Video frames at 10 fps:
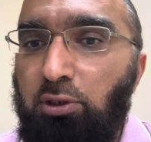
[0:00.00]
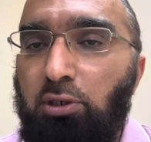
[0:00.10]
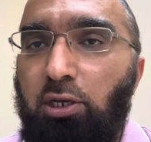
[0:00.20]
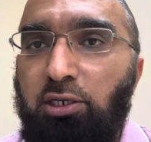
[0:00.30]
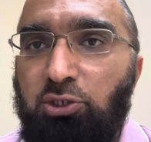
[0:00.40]

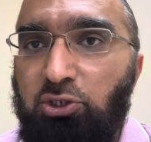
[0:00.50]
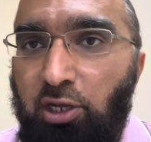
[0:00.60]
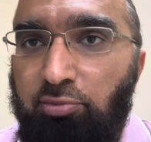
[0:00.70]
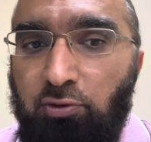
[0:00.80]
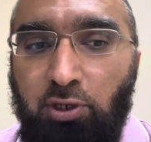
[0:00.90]
And in
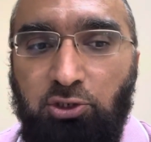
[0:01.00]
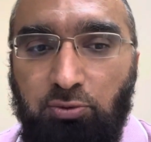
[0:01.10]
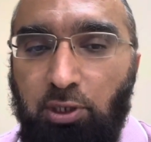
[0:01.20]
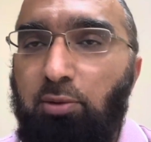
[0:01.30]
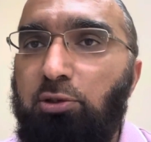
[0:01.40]
step 3, I should
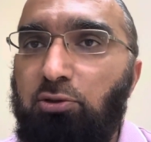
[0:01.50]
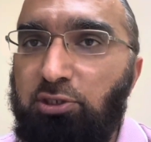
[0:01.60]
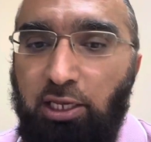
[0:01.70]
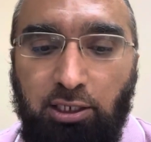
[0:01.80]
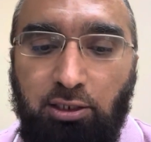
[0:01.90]
be able to
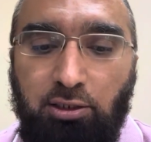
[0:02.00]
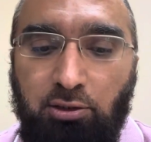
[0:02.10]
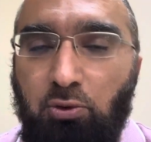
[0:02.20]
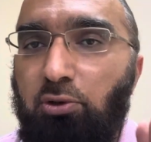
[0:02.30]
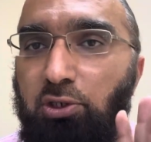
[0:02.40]
take the
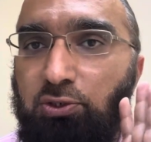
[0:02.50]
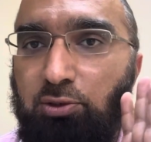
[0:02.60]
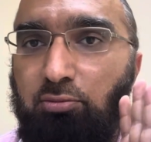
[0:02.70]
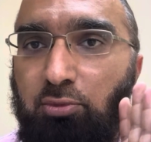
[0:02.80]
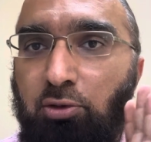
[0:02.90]

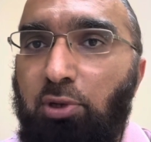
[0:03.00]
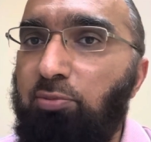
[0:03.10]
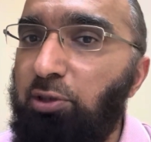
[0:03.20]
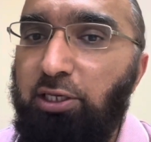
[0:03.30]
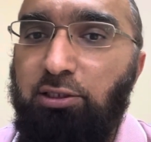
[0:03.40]
organism on my
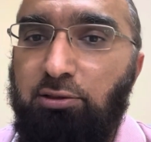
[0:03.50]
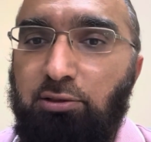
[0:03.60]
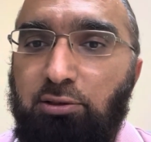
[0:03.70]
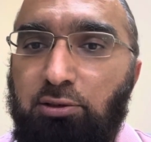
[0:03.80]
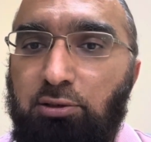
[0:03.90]
plate
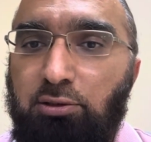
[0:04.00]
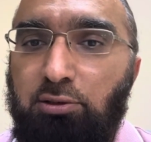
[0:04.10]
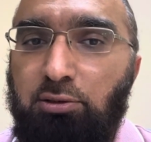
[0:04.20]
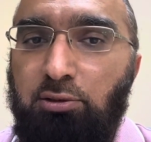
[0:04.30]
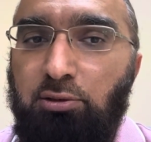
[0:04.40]

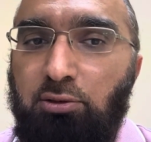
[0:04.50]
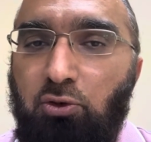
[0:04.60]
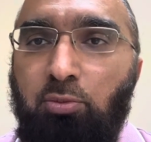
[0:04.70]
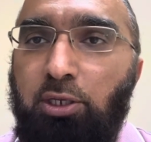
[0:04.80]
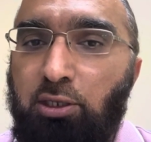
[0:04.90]
or
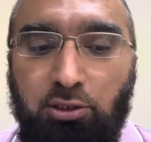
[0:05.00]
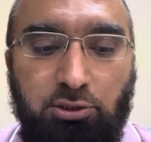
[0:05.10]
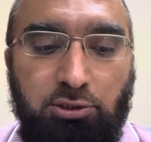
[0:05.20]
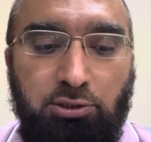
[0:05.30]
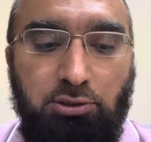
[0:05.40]
my
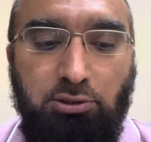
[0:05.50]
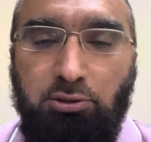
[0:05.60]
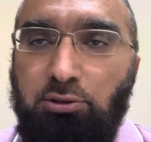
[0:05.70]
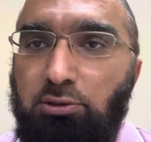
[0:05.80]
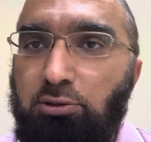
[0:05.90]
culture
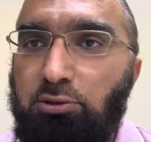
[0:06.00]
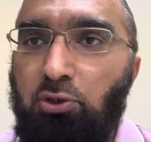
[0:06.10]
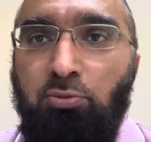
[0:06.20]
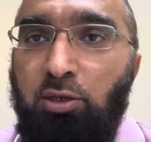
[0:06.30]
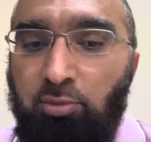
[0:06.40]
or
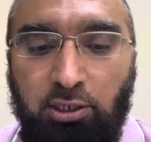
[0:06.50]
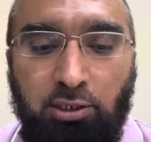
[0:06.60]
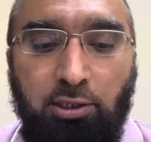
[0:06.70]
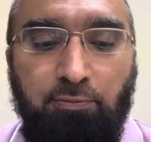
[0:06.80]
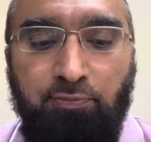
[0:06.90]
my
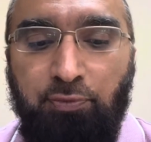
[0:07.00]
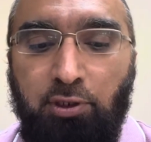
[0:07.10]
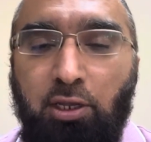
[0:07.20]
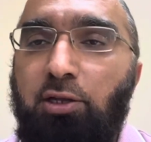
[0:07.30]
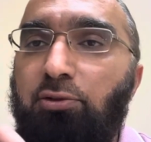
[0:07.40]
media,
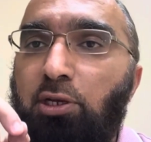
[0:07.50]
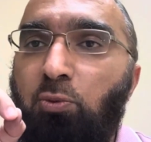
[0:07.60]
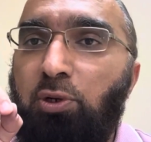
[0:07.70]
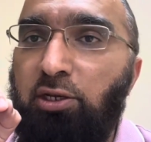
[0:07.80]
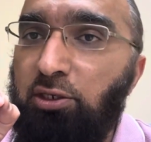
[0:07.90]
and then
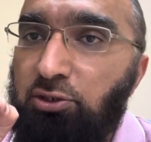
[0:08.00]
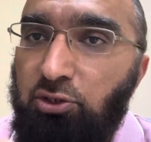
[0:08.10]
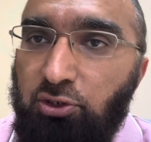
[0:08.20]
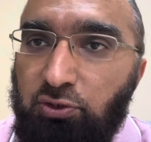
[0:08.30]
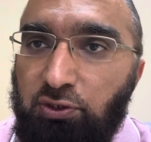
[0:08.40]
when I
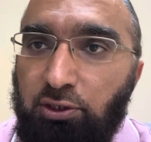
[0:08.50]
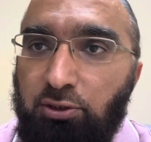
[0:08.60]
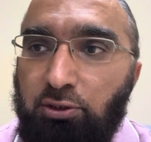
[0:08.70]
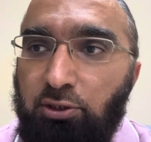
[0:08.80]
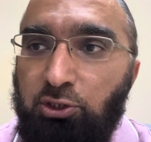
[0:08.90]
introduce it
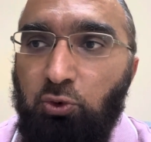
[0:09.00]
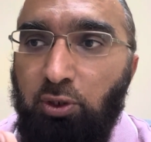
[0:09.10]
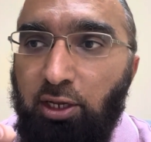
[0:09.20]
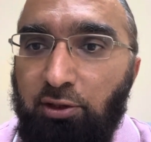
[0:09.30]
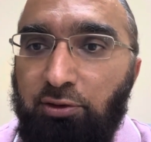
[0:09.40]
into a
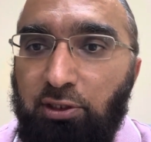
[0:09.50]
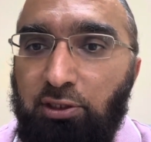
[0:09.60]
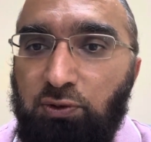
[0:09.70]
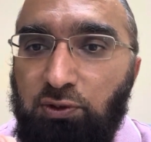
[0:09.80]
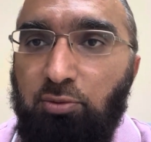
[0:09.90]
healthy
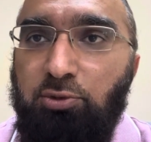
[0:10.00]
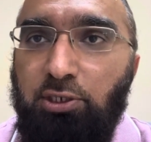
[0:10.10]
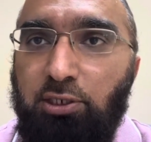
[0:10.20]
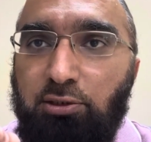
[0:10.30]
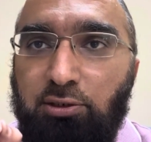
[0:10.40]

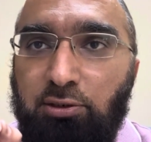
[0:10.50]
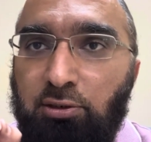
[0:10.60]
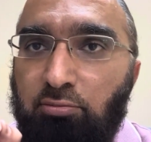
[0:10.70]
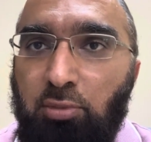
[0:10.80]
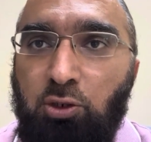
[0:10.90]
subject,
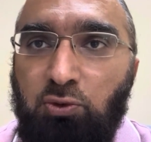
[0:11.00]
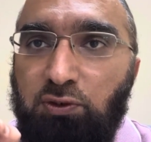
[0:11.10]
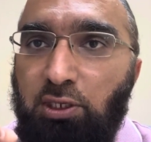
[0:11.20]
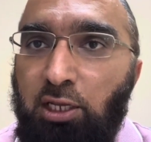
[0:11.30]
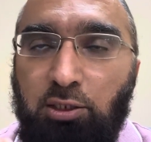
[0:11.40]
mouse,
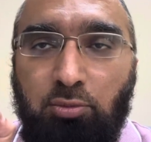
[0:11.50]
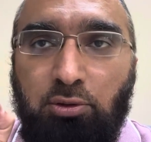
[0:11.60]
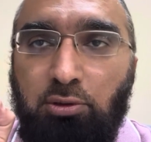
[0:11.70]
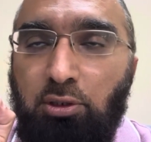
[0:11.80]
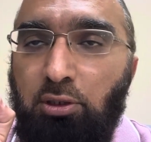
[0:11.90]

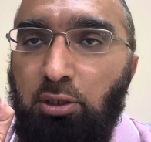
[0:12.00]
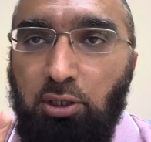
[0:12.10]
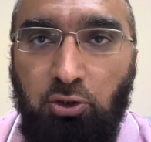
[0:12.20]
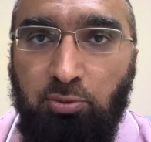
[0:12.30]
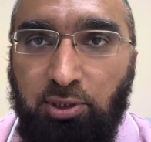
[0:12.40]
animal,
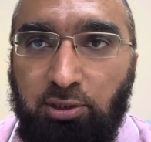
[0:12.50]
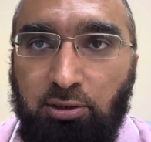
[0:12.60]
human,